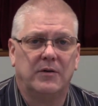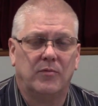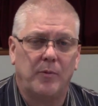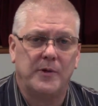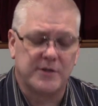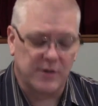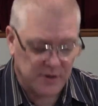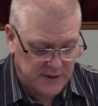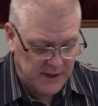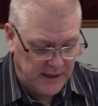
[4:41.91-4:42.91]
Romans
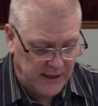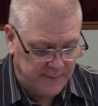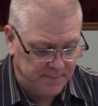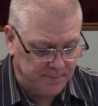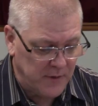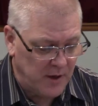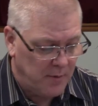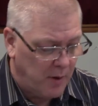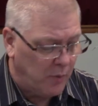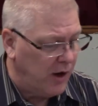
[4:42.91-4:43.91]
13,
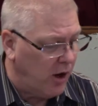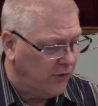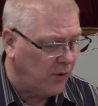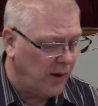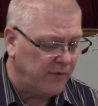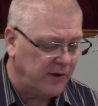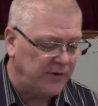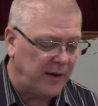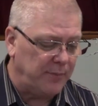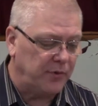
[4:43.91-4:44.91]
but we also have
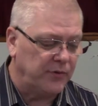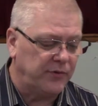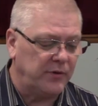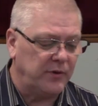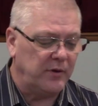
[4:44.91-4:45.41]
examples